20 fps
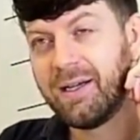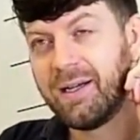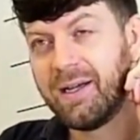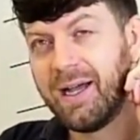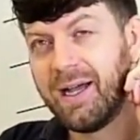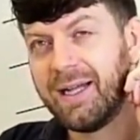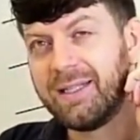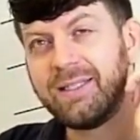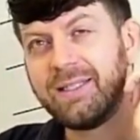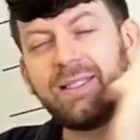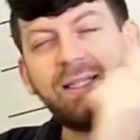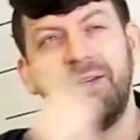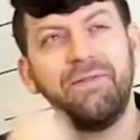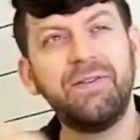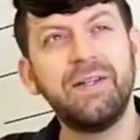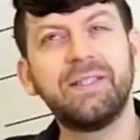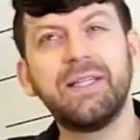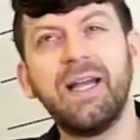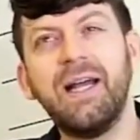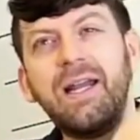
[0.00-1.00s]
and see if
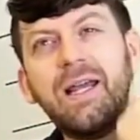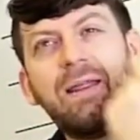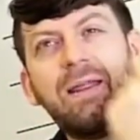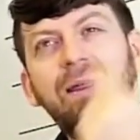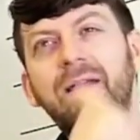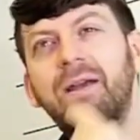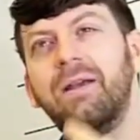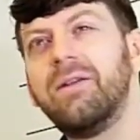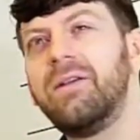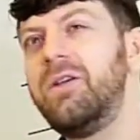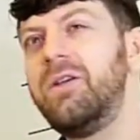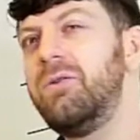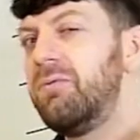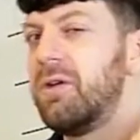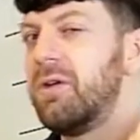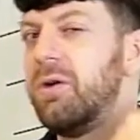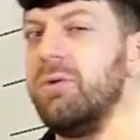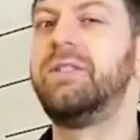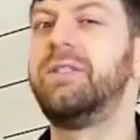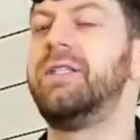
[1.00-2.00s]
there's anything that you
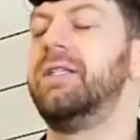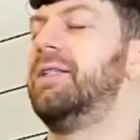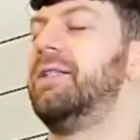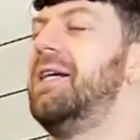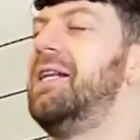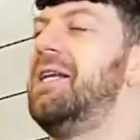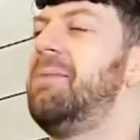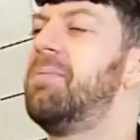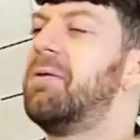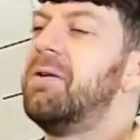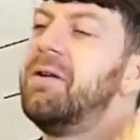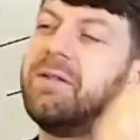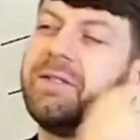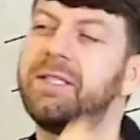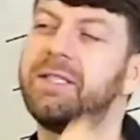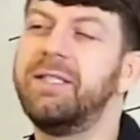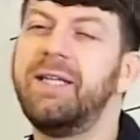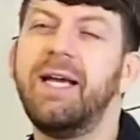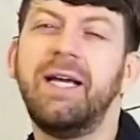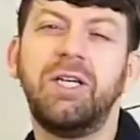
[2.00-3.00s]
notice, any
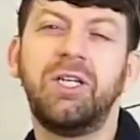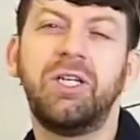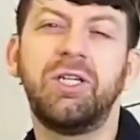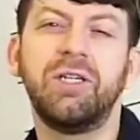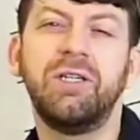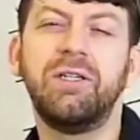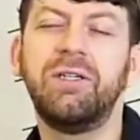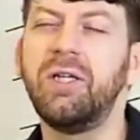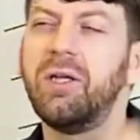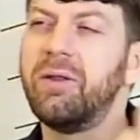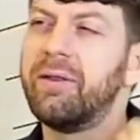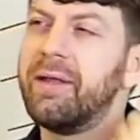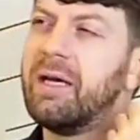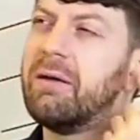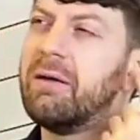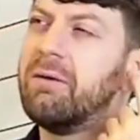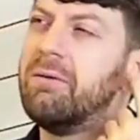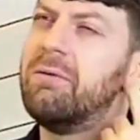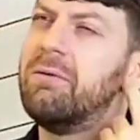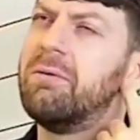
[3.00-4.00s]
pronunciation that you
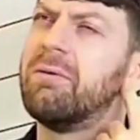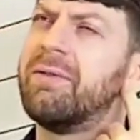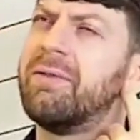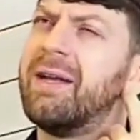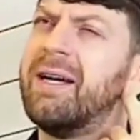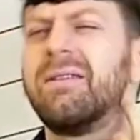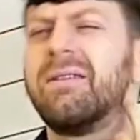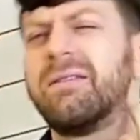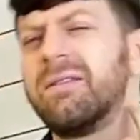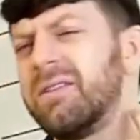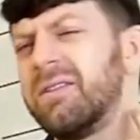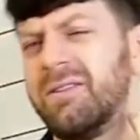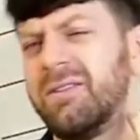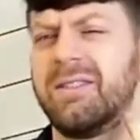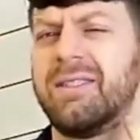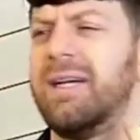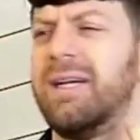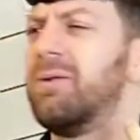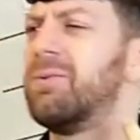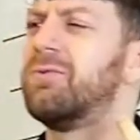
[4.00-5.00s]
think, oh, that doesn't
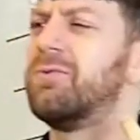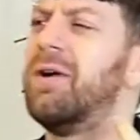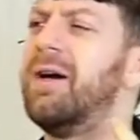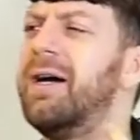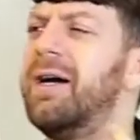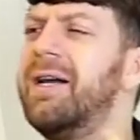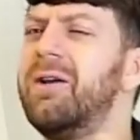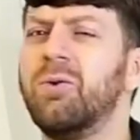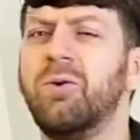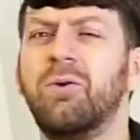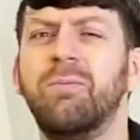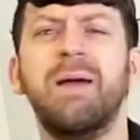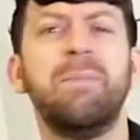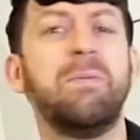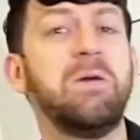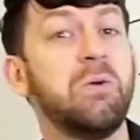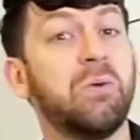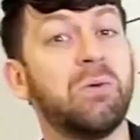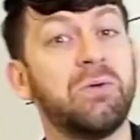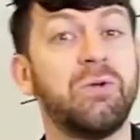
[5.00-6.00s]
sound right, or
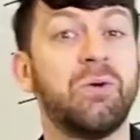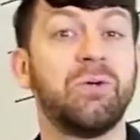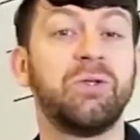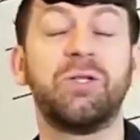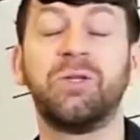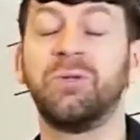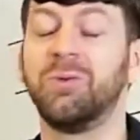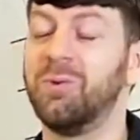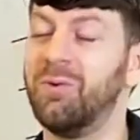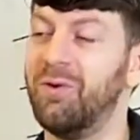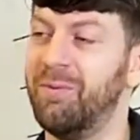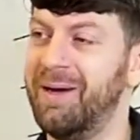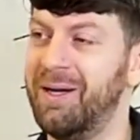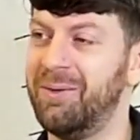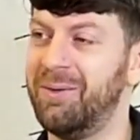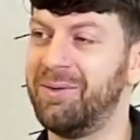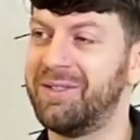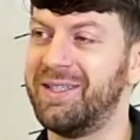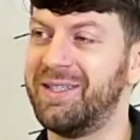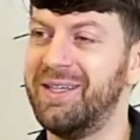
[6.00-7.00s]
maybe you're not sure
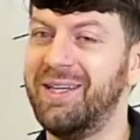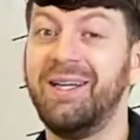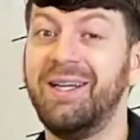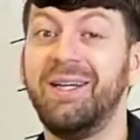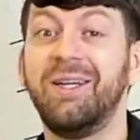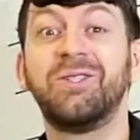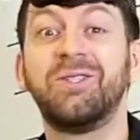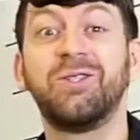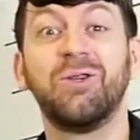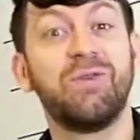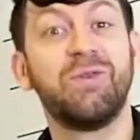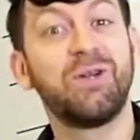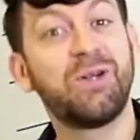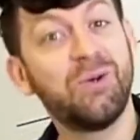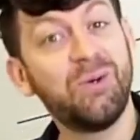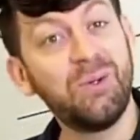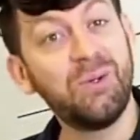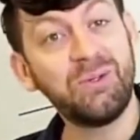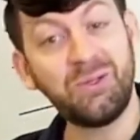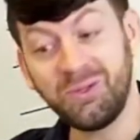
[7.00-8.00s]
about. So
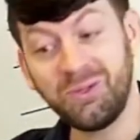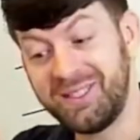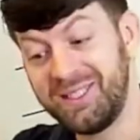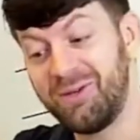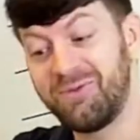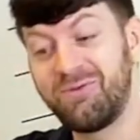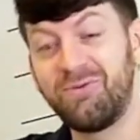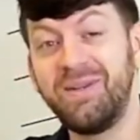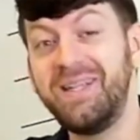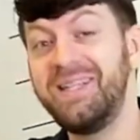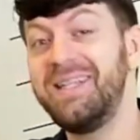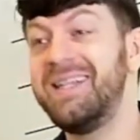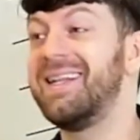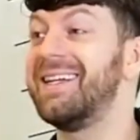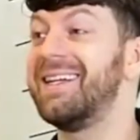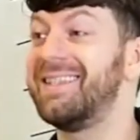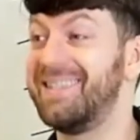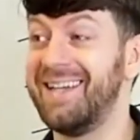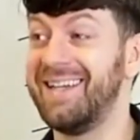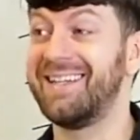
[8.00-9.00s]
record yourself reading
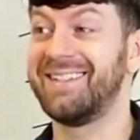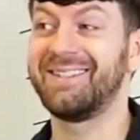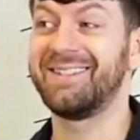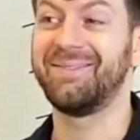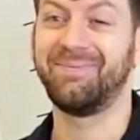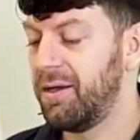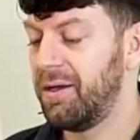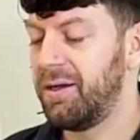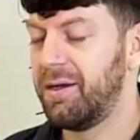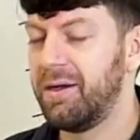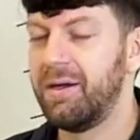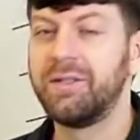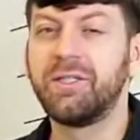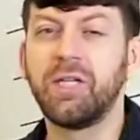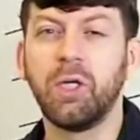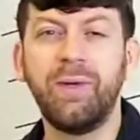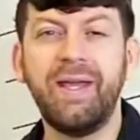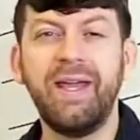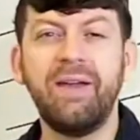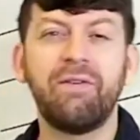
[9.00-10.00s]
that text.
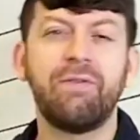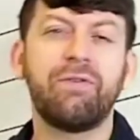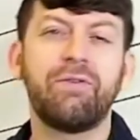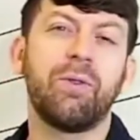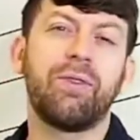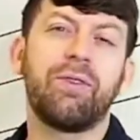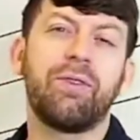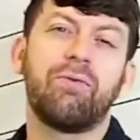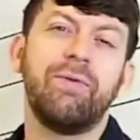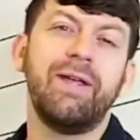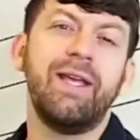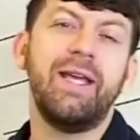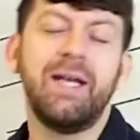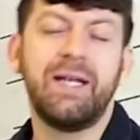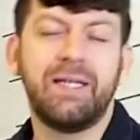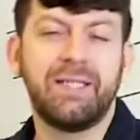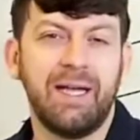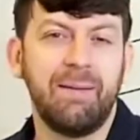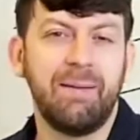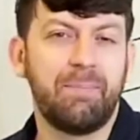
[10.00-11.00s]
So here I've got 3
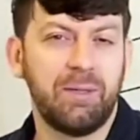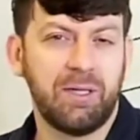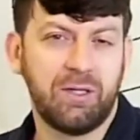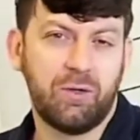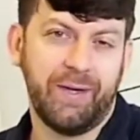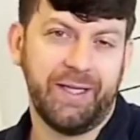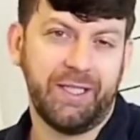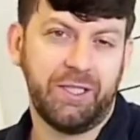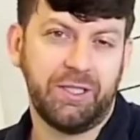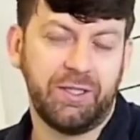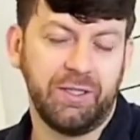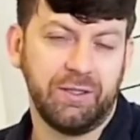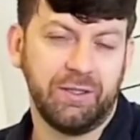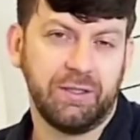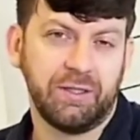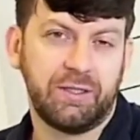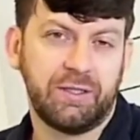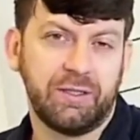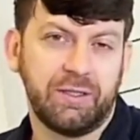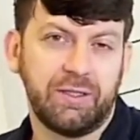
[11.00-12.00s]
example questions.